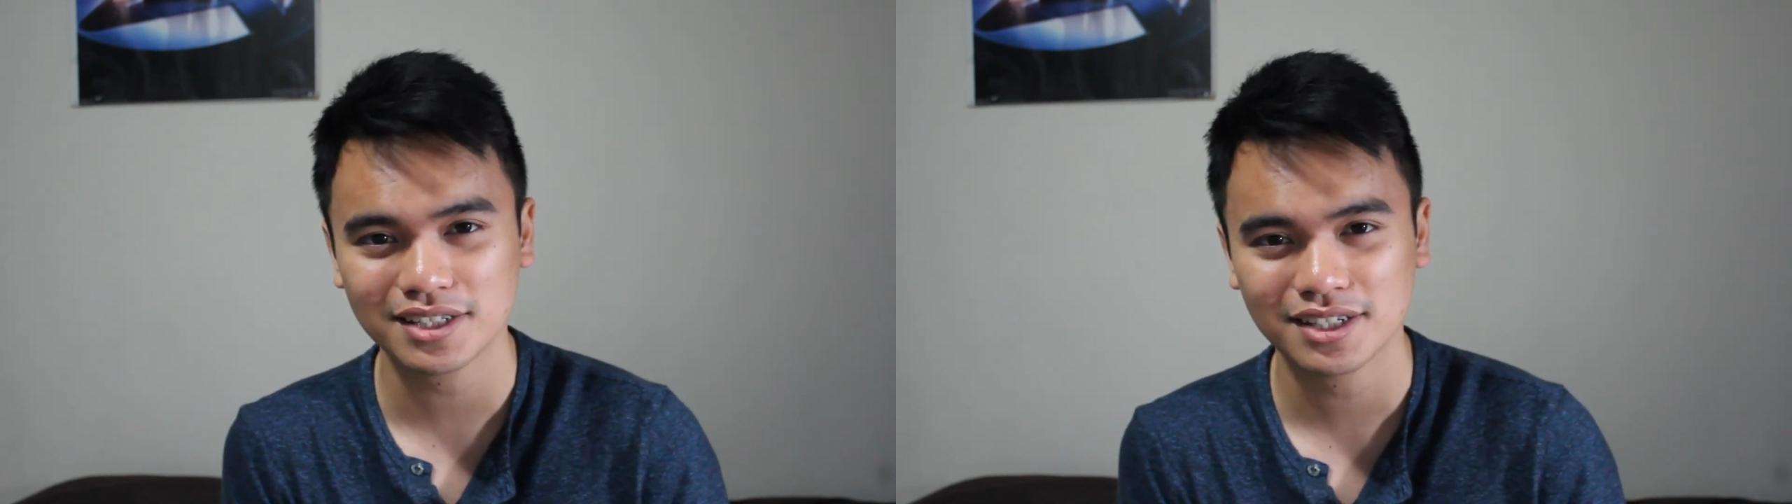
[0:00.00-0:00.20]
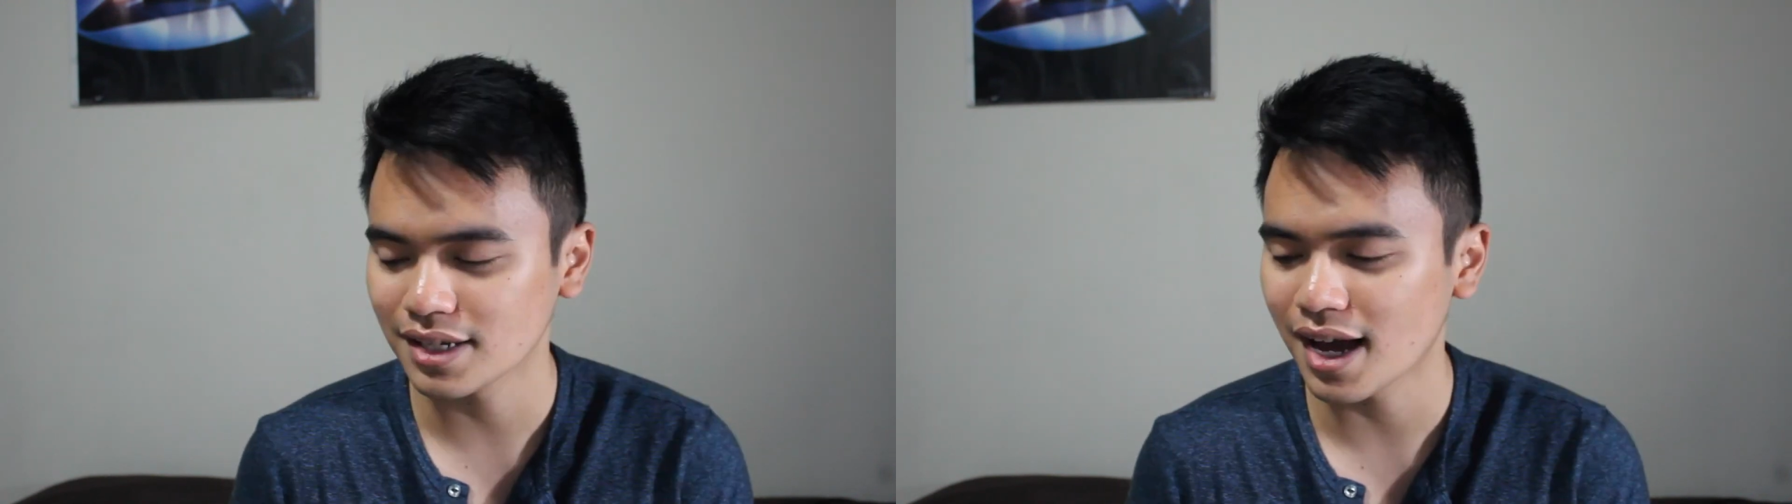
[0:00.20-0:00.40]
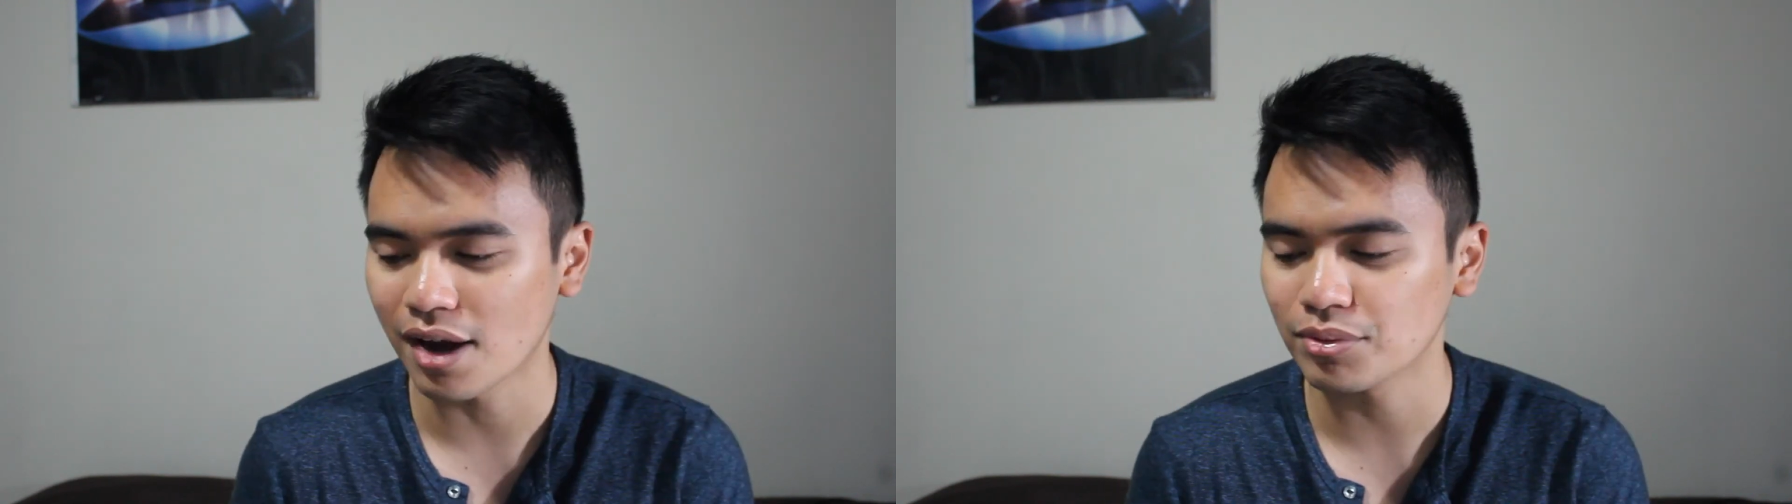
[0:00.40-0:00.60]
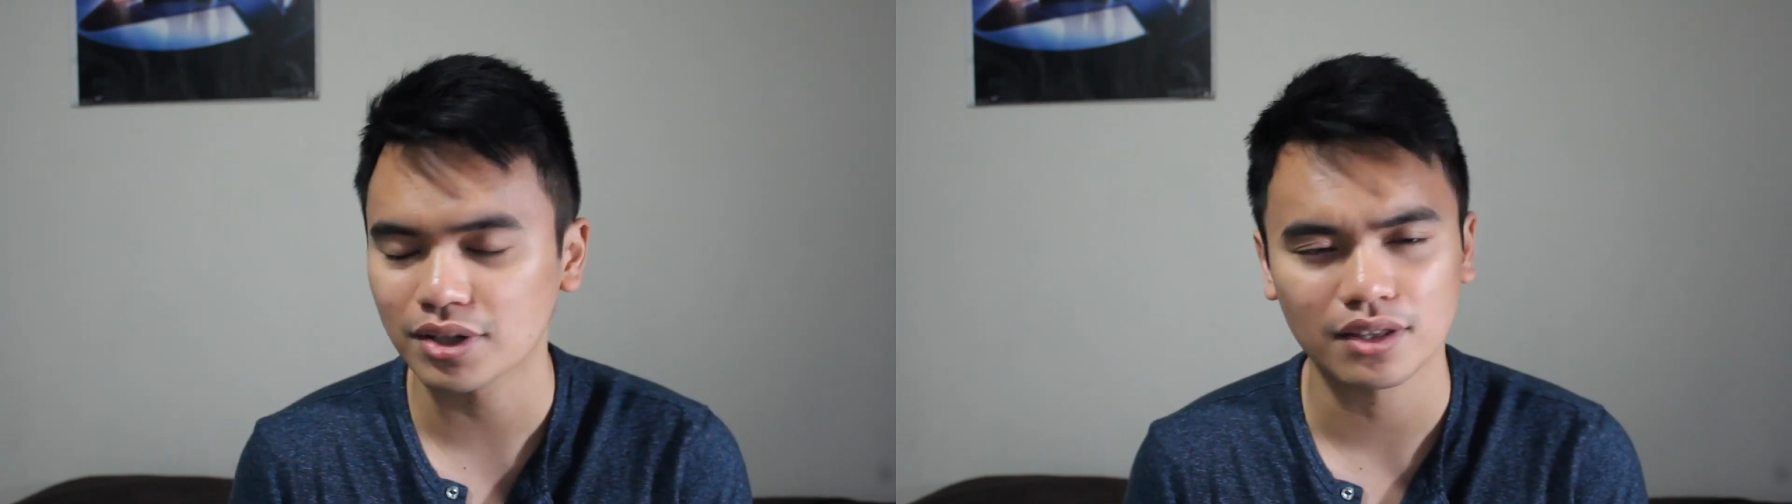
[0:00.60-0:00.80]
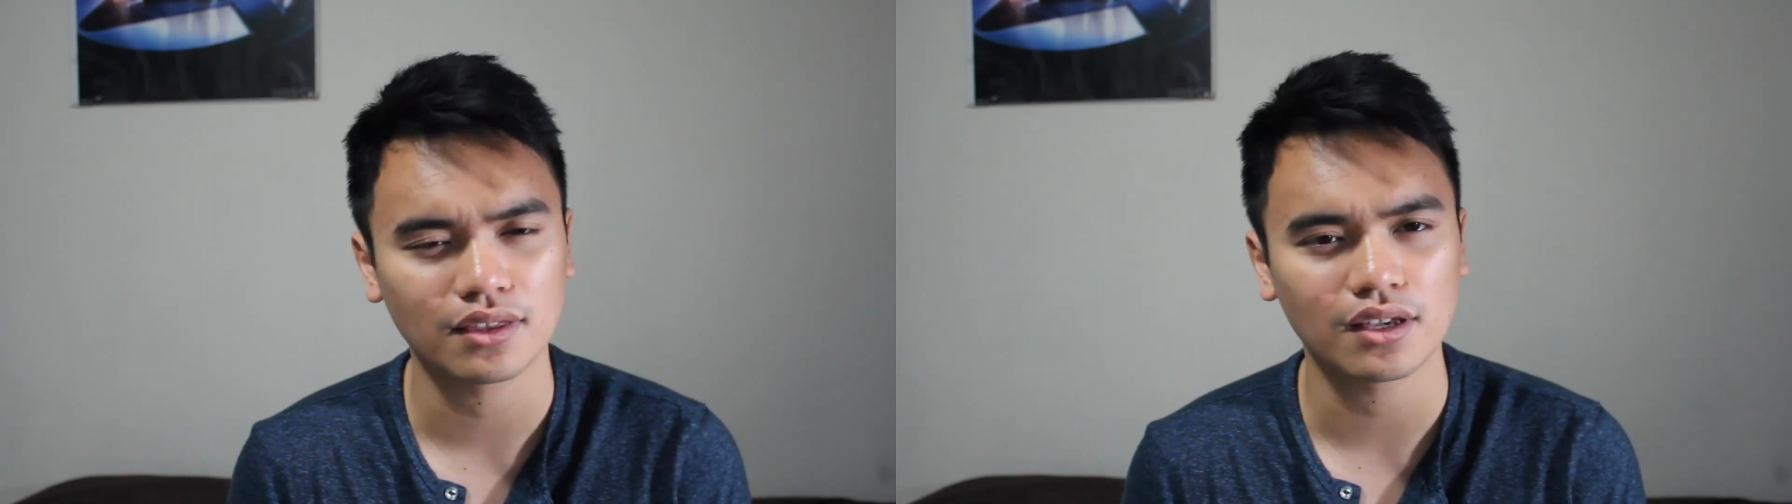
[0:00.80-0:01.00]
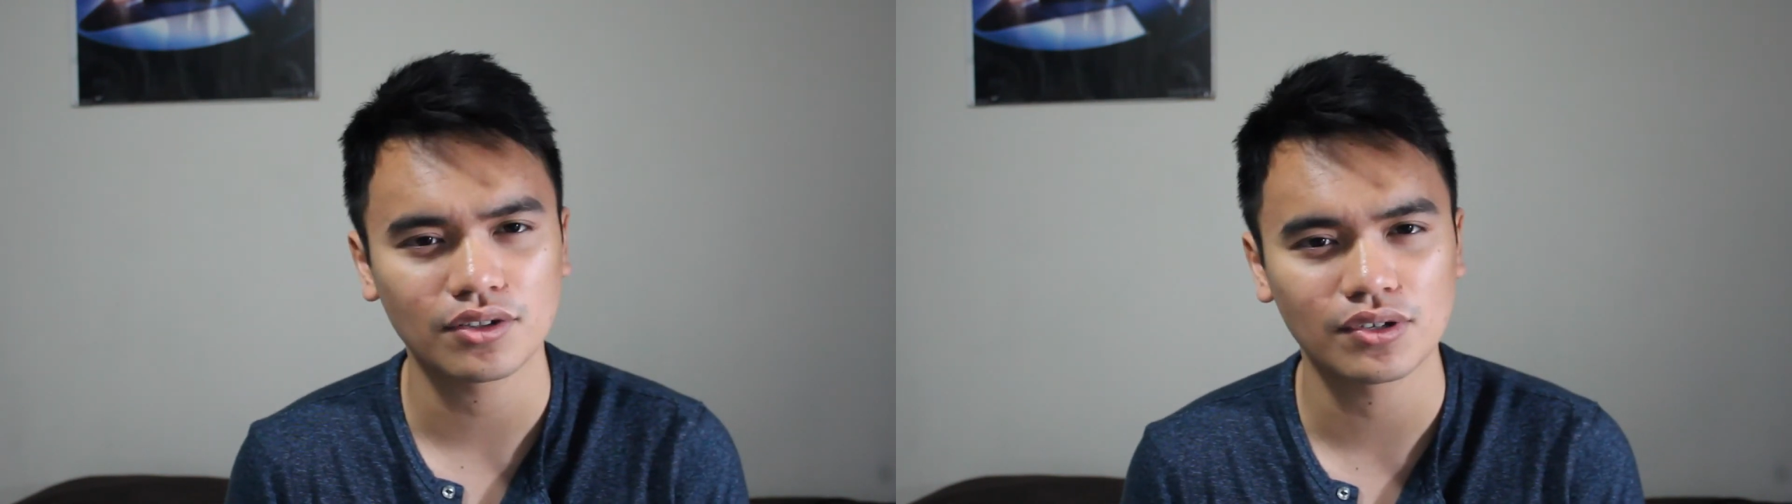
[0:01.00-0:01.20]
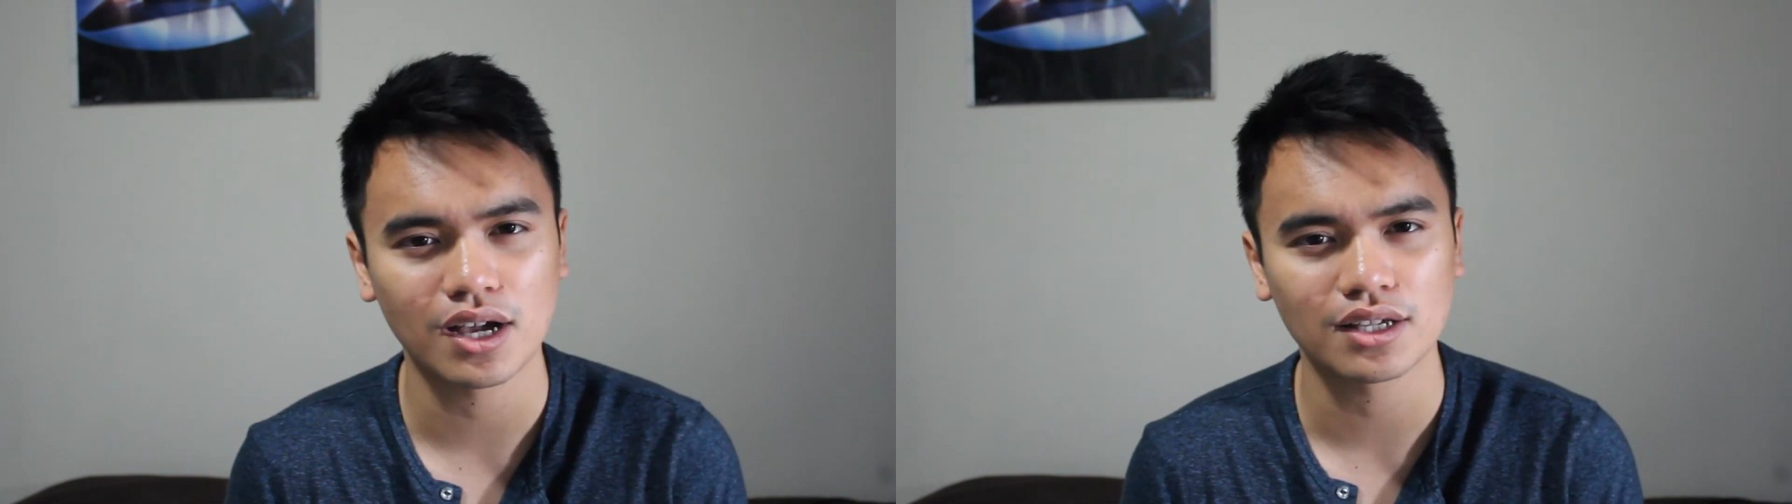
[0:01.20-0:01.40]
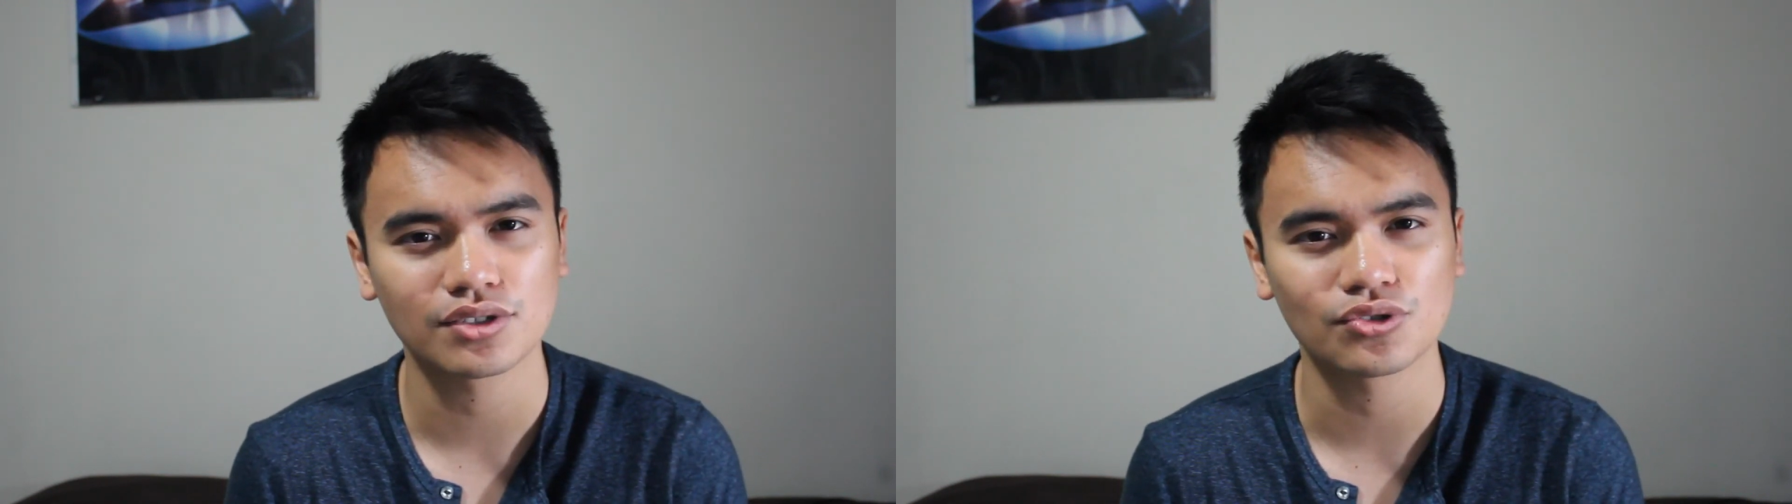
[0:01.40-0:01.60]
So yeah, I want to thank you guys